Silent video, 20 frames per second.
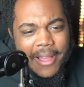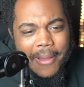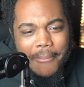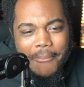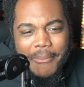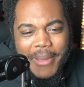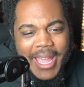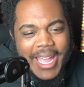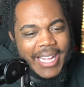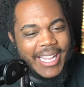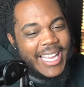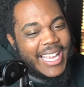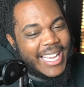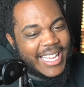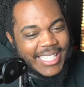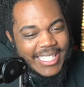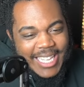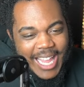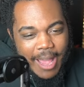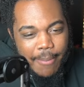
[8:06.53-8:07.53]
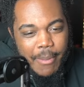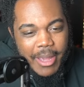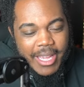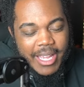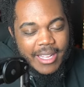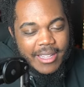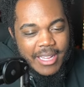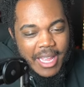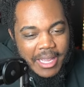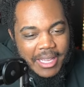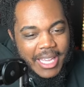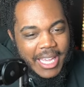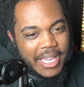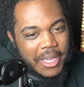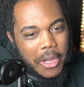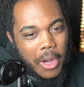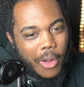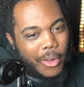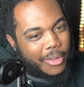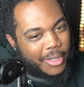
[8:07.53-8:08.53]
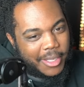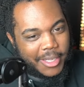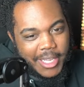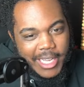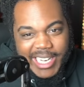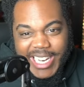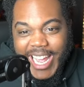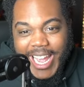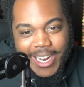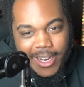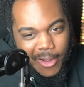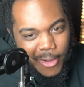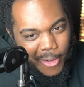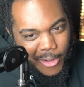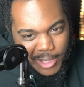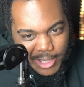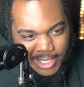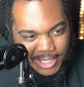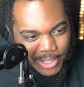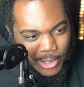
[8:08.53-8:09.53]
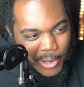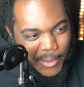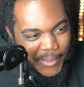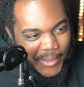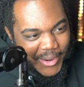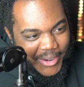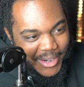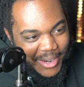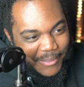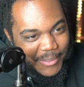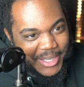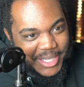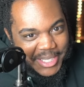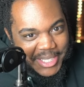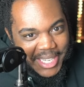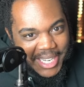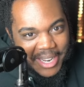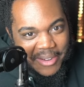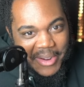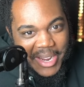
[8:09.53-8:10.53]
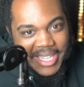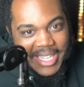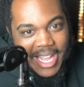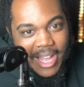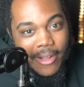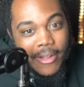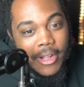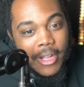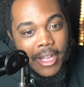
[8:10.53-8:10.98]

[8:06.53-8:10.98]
Man, he is not making Nut King Call look good at all. This whole part, I'm gonna just say that right now.